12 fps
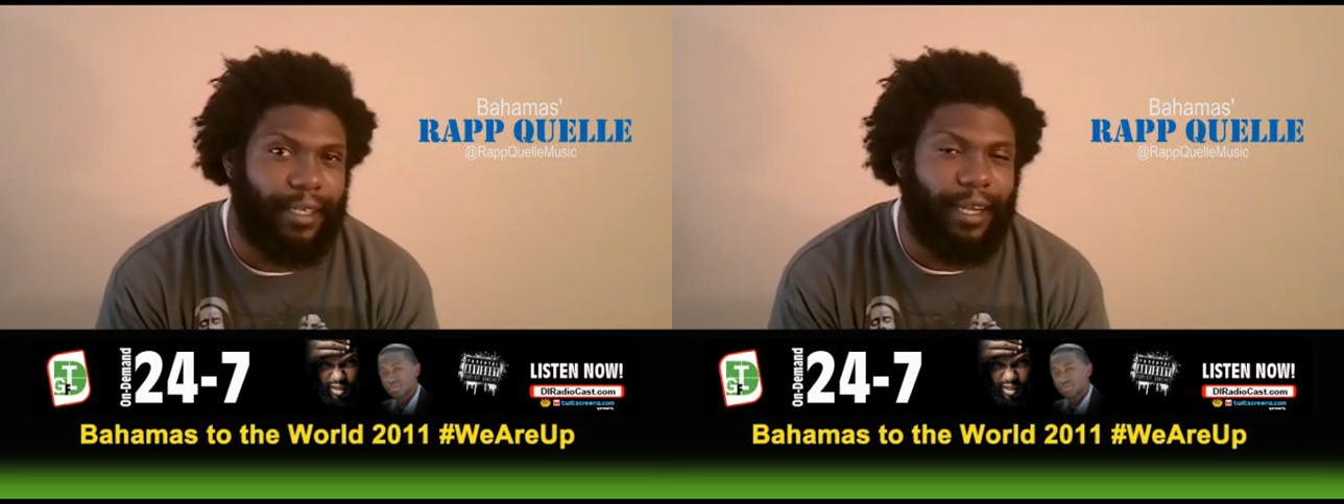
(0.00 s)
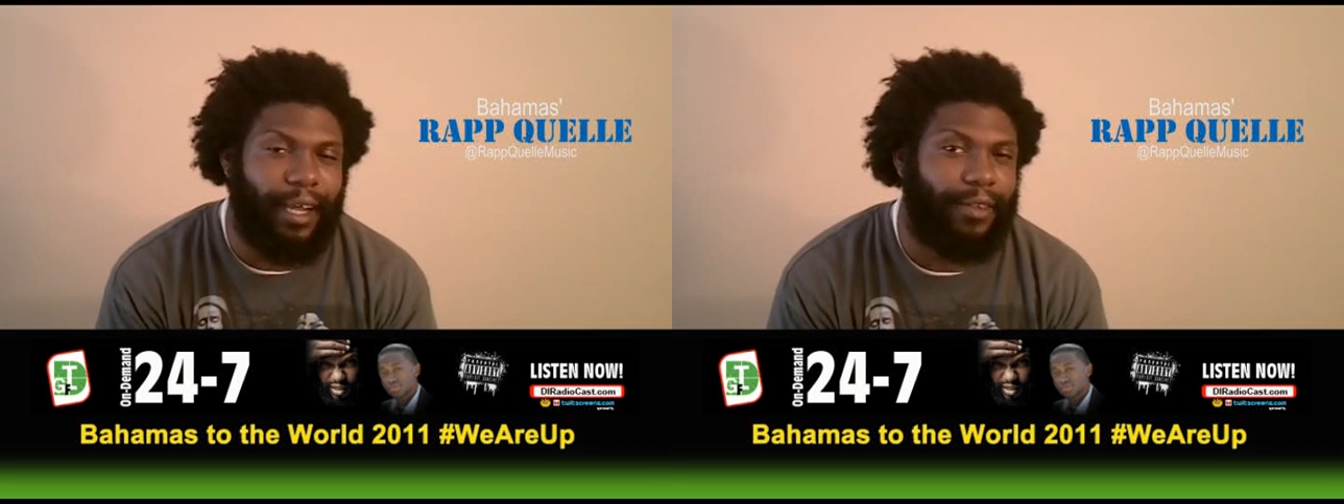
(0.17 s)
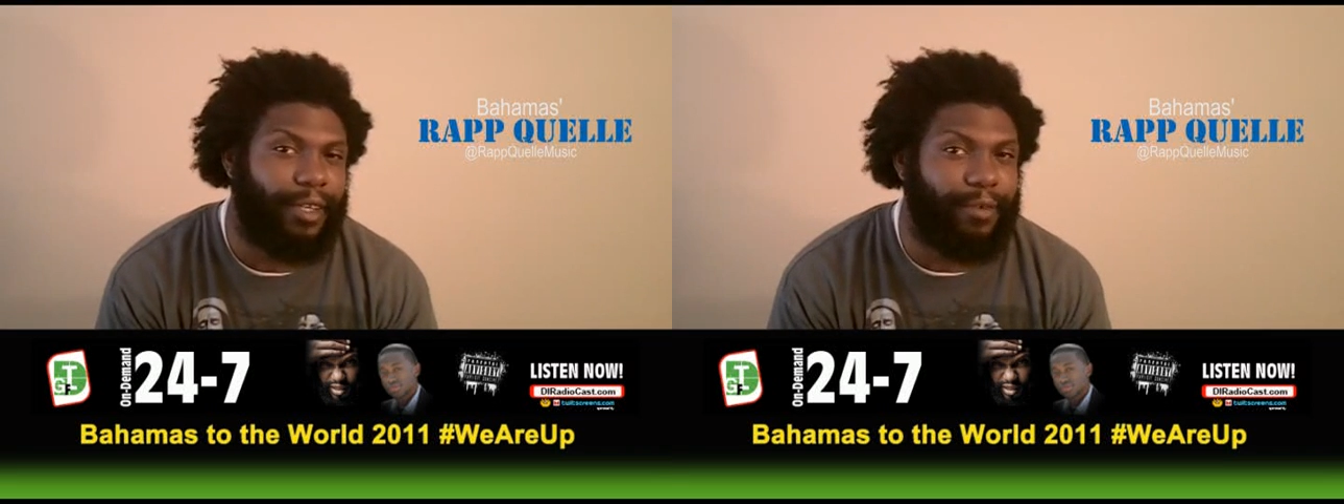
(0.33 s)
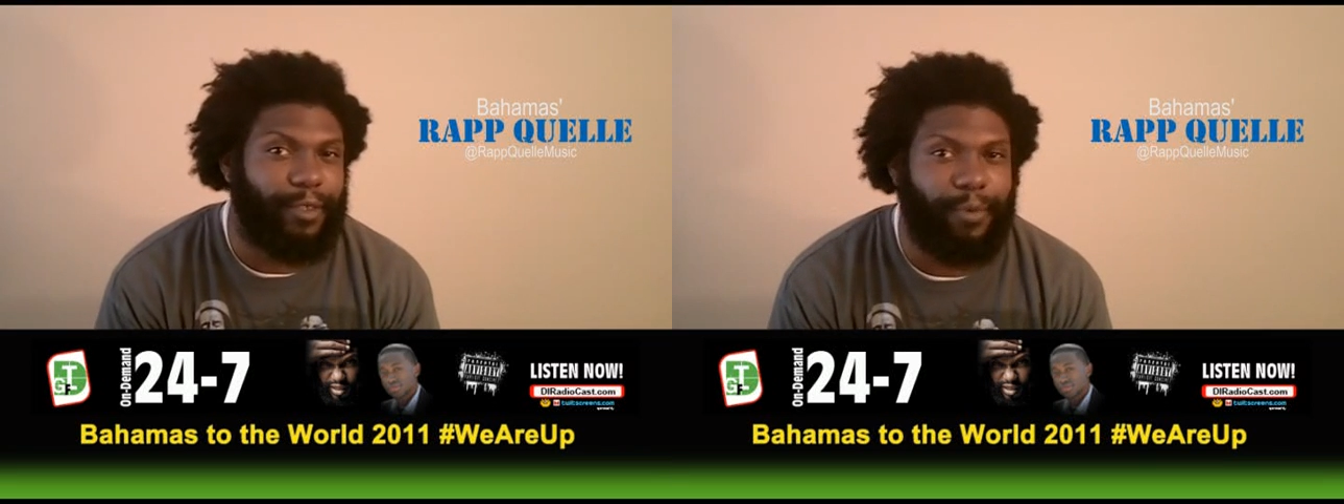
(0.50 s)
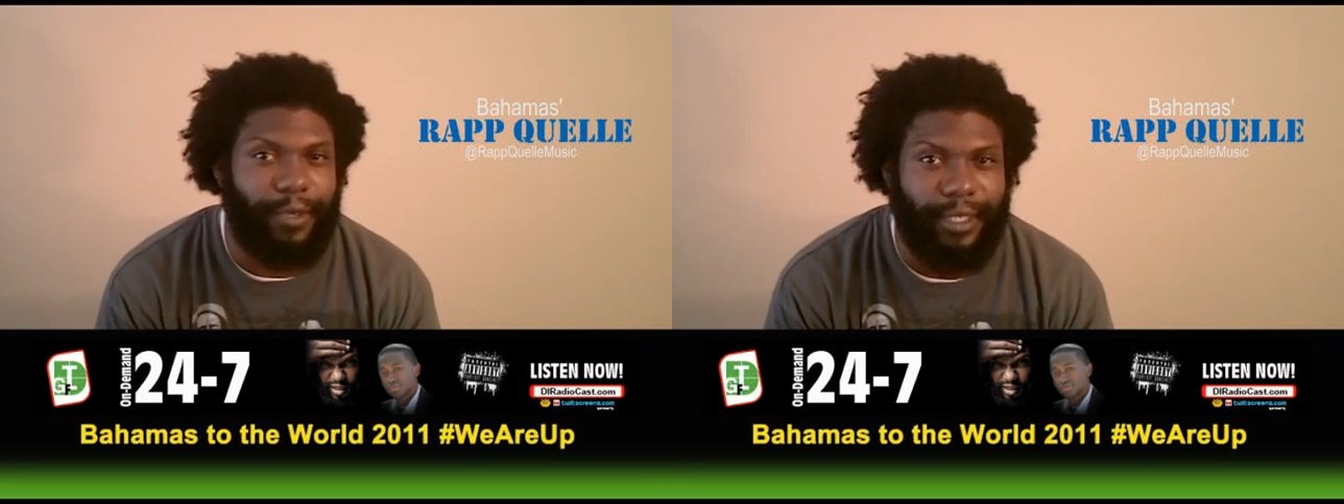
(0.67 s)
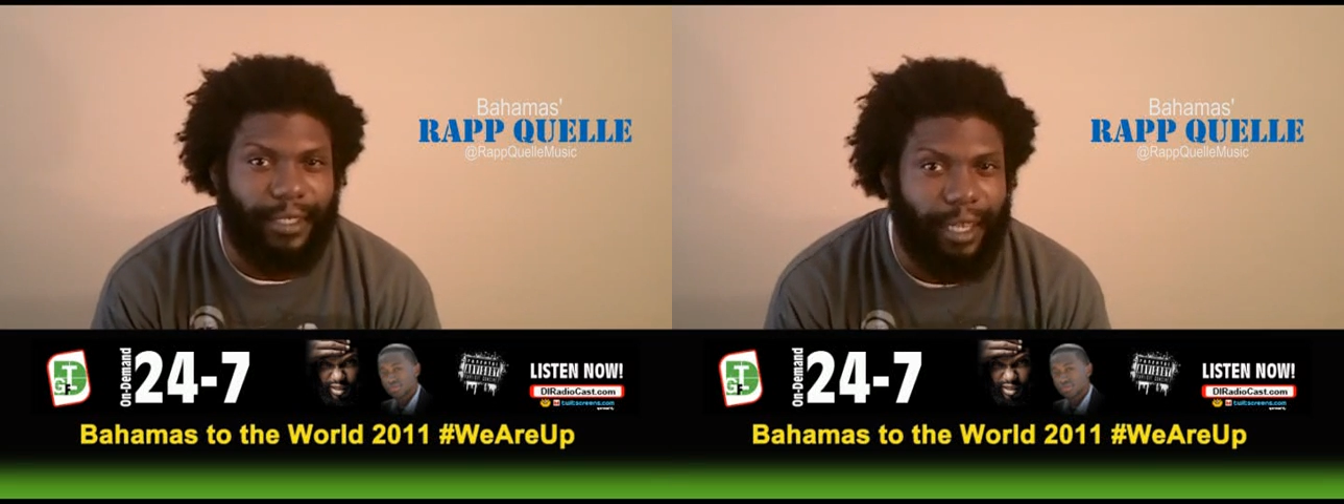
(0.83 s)
how they
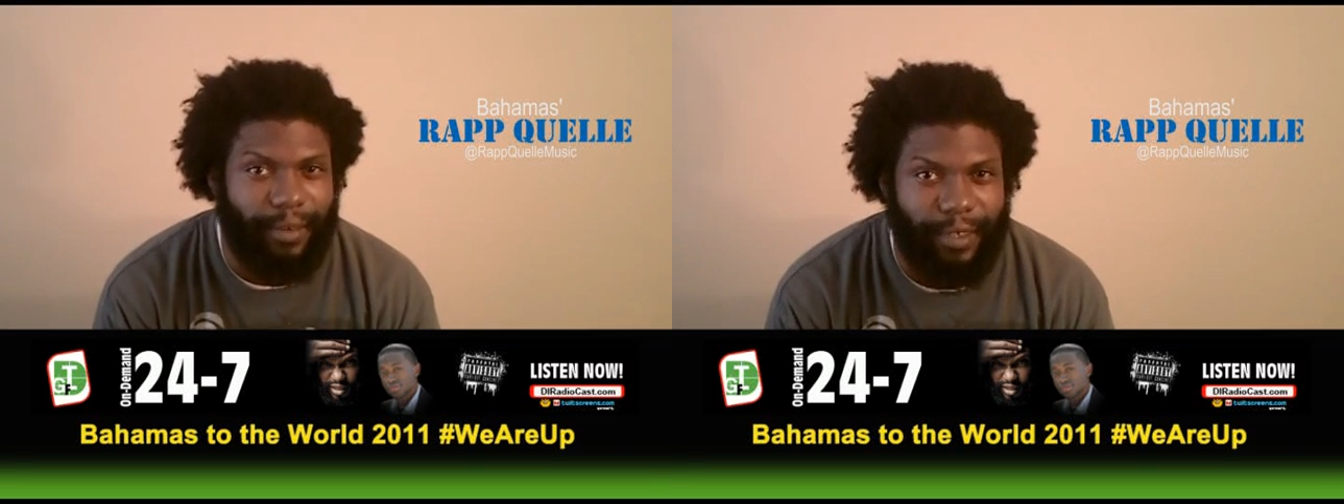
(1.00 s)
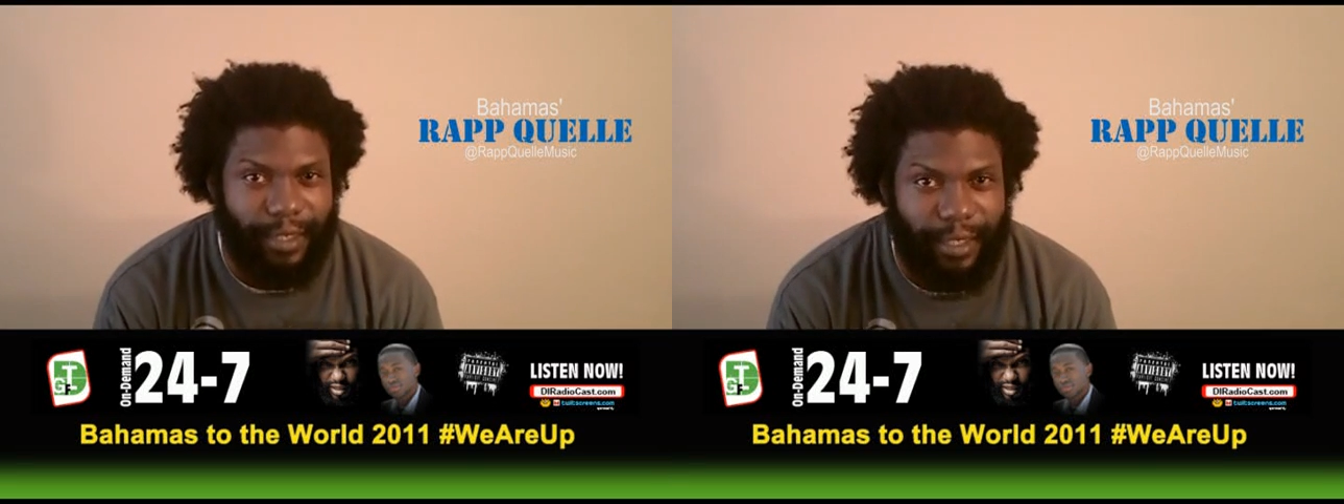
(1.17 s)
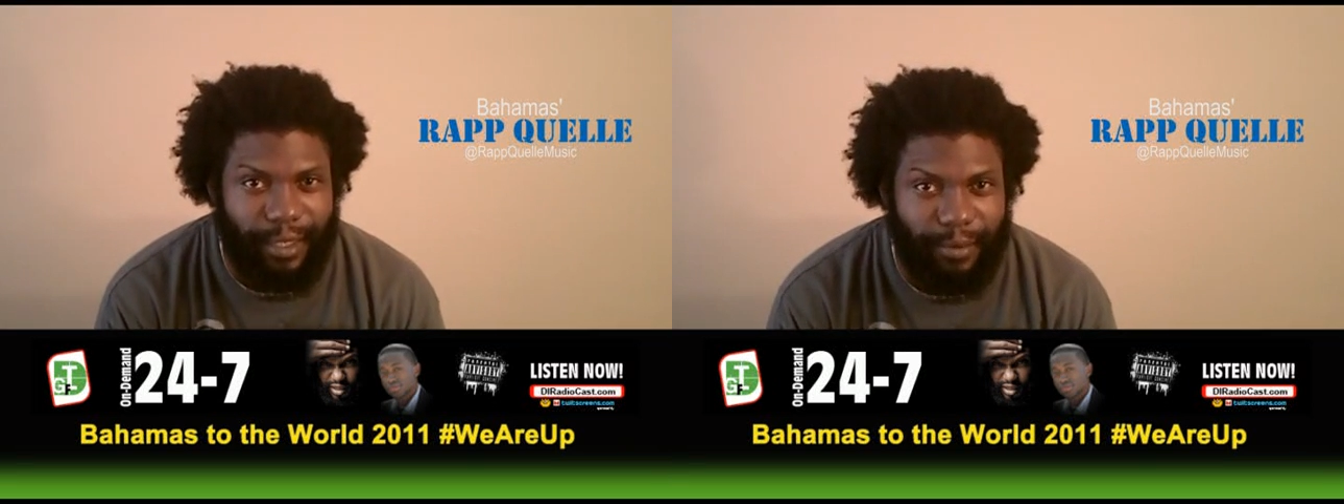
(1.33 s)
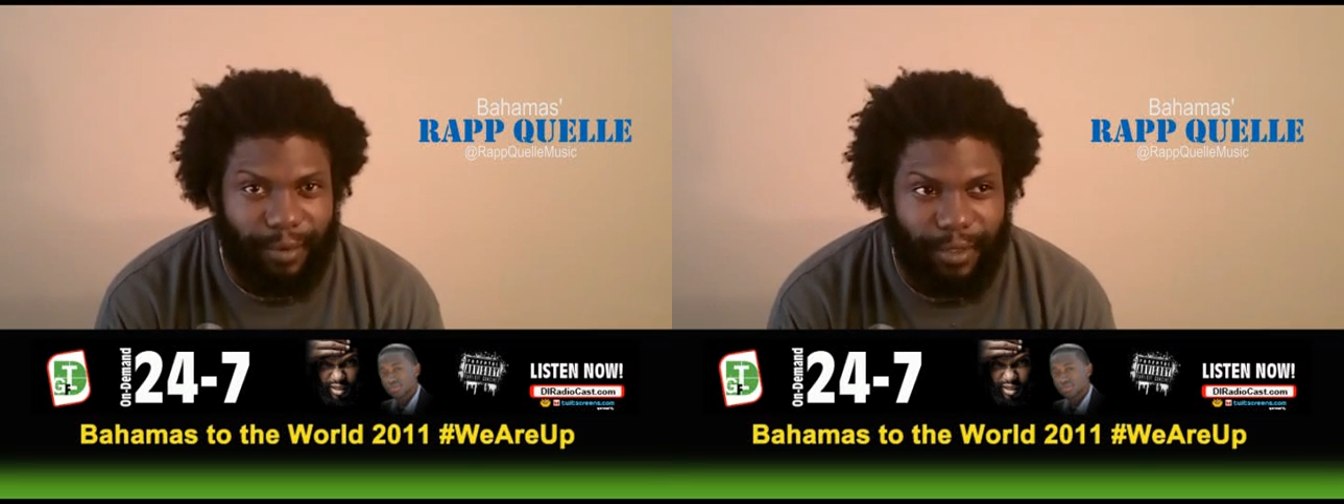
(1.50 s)
responded to everything